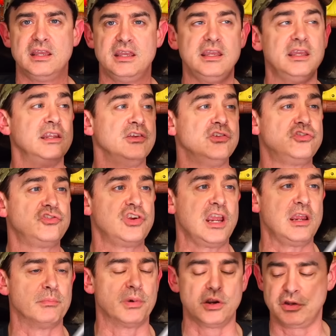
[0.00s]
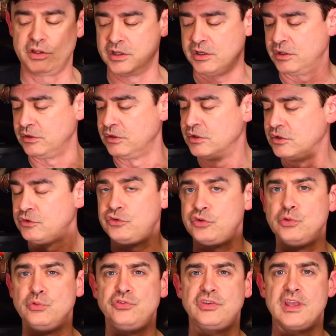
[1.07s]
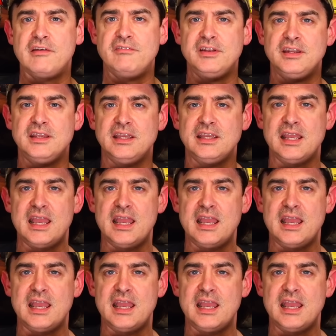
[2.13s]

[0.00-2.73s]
It is chambered in 270